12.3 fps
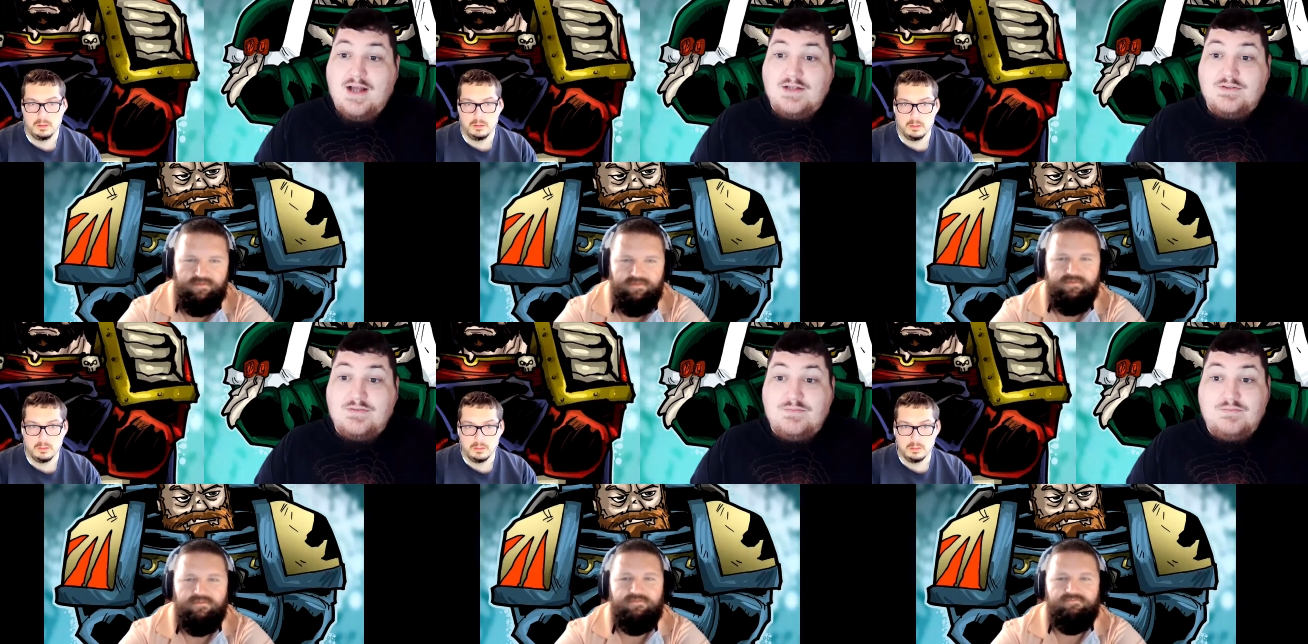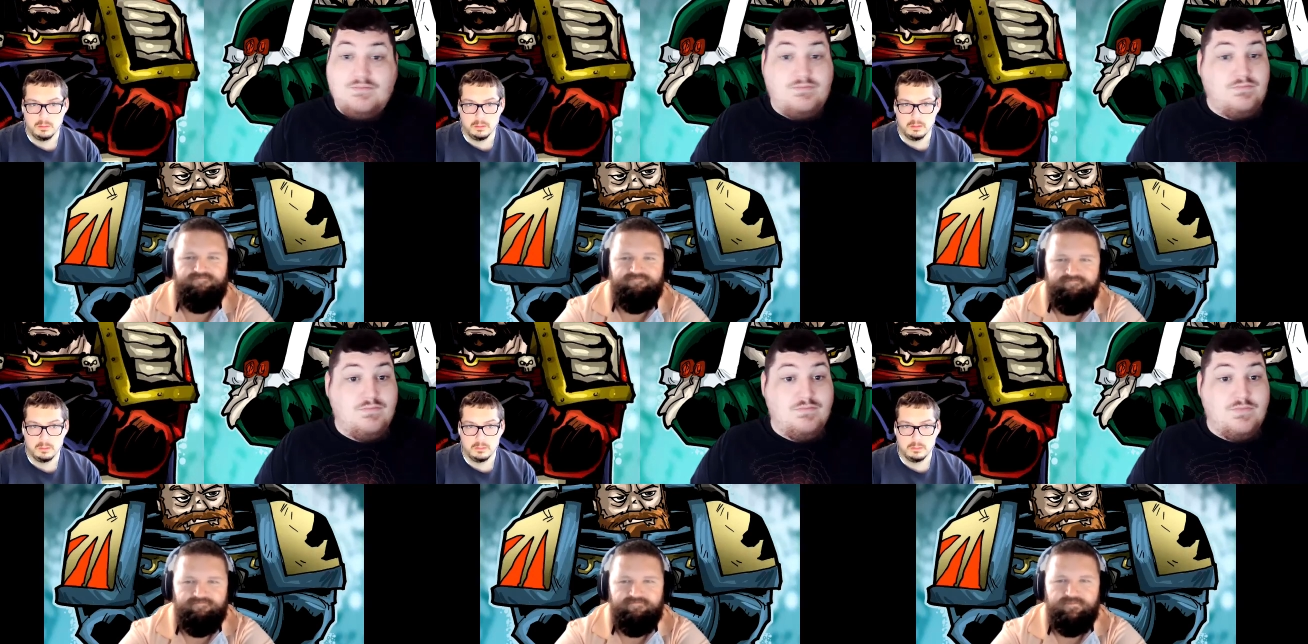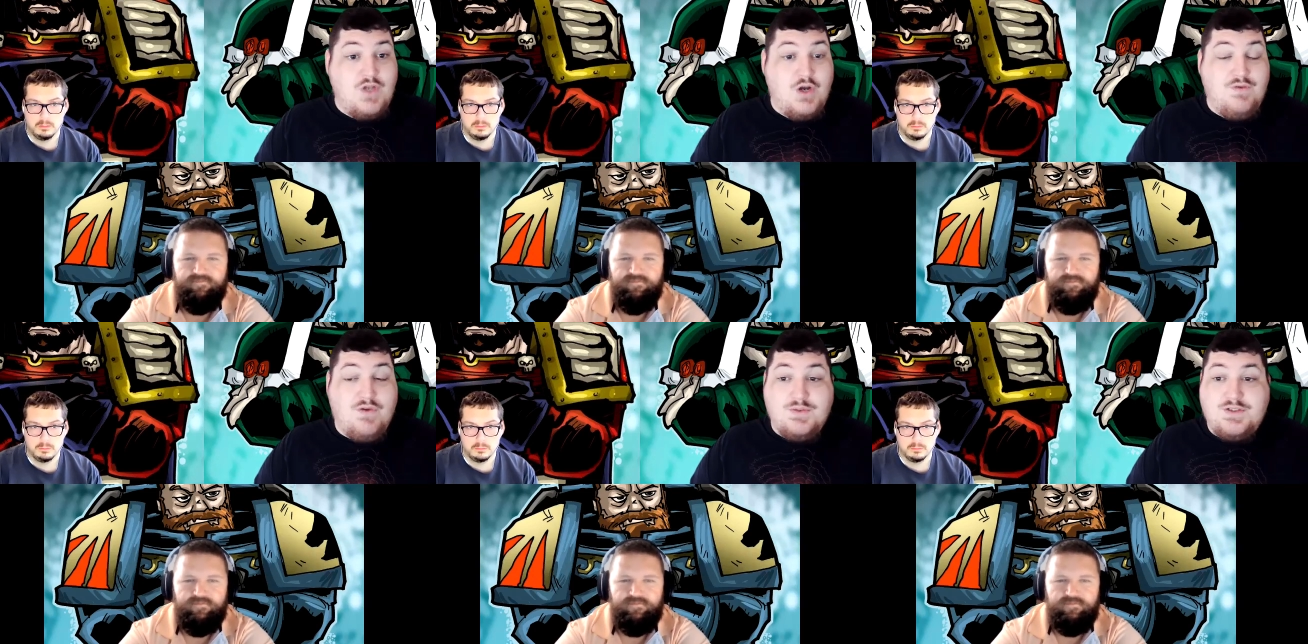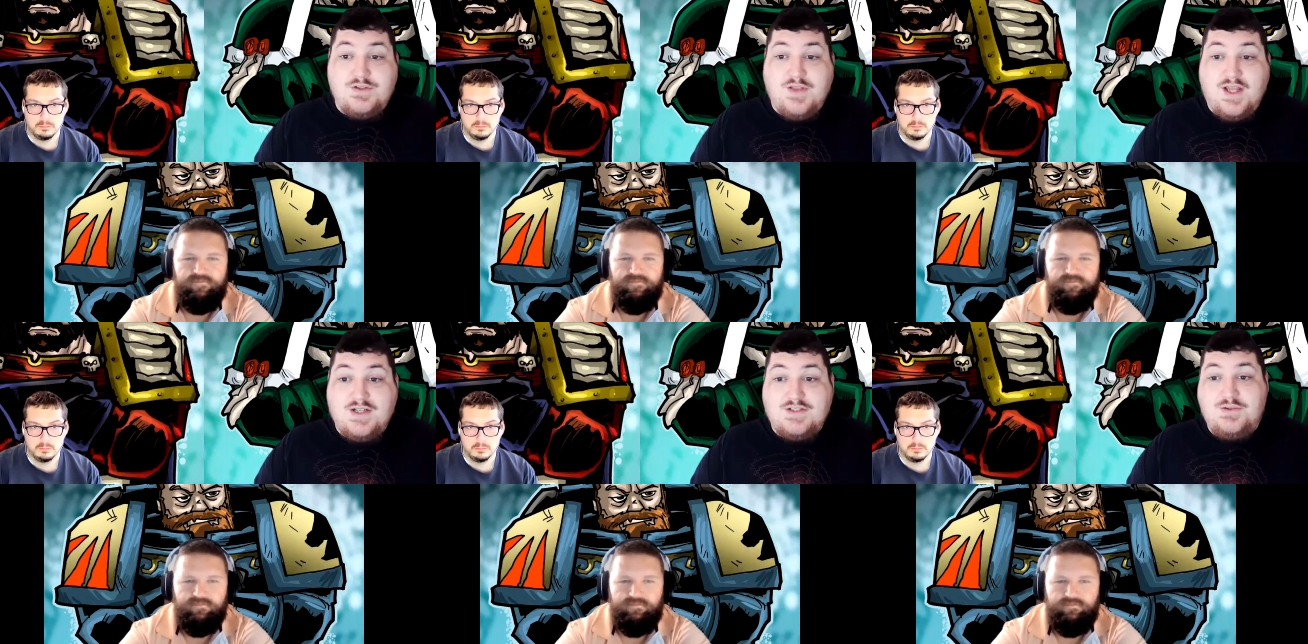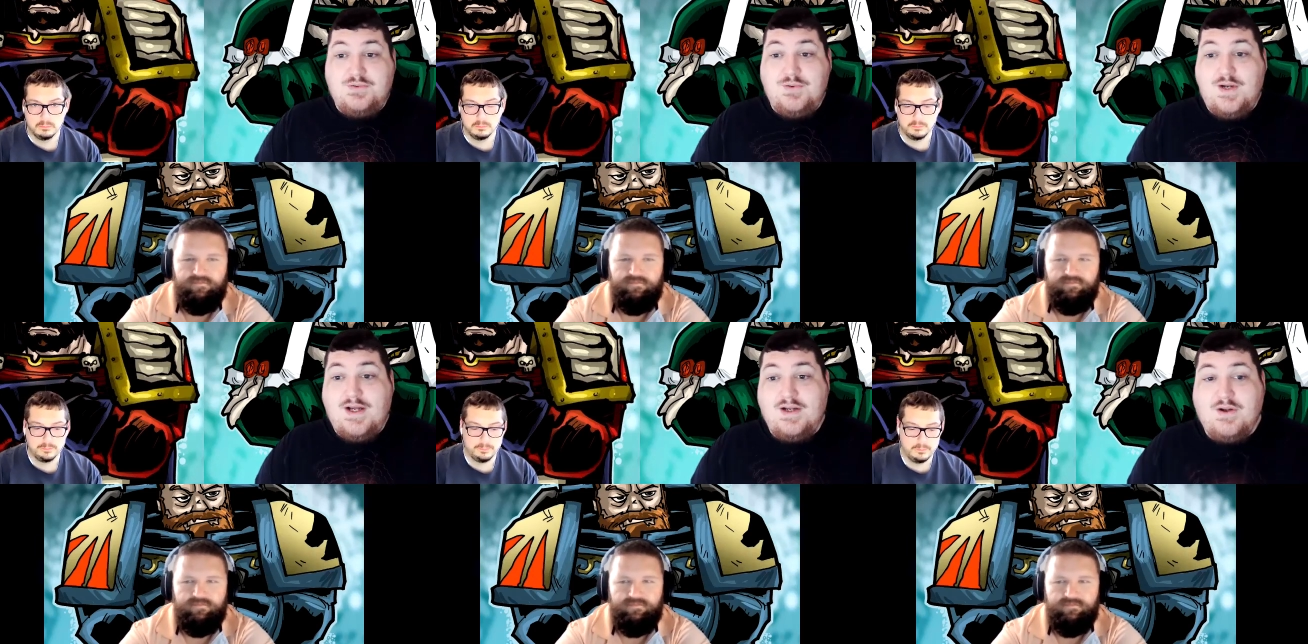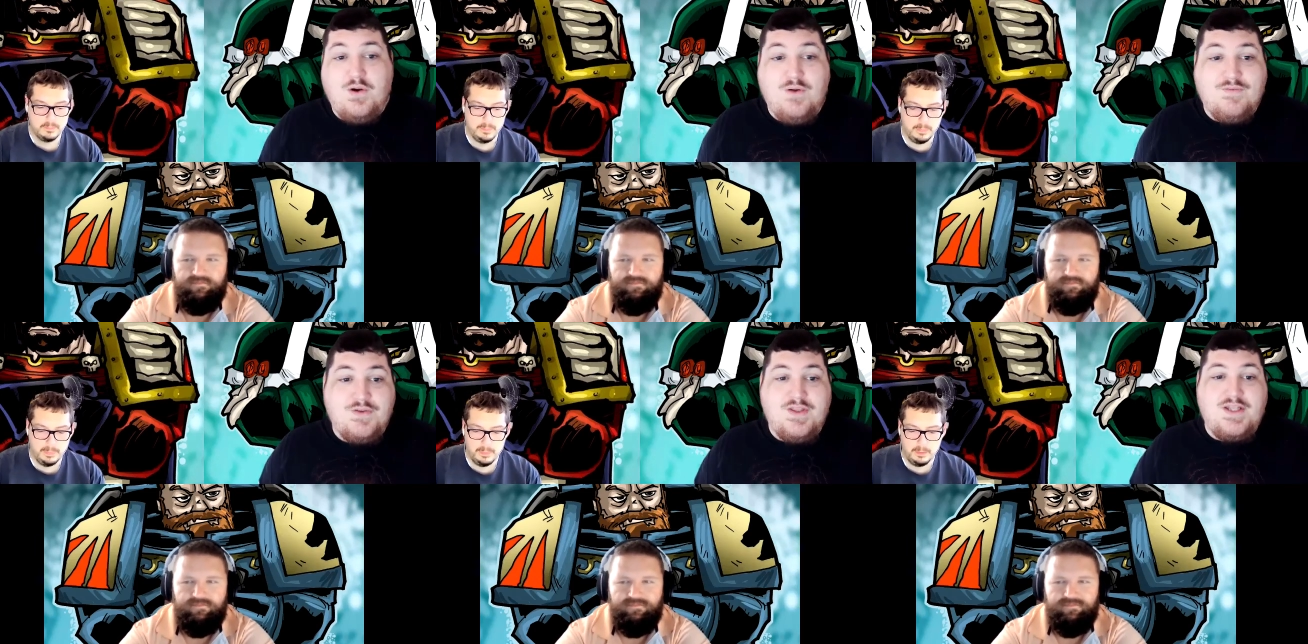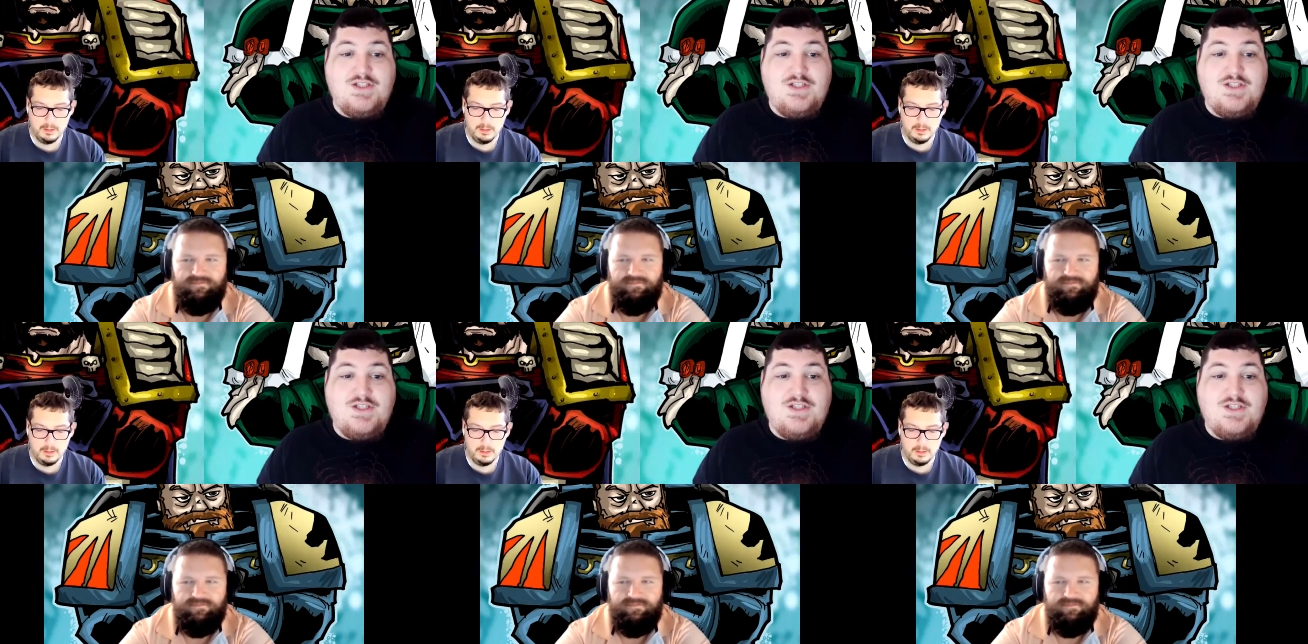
Speaker 1: of time. Uh, Nova, would you like to uh, go over the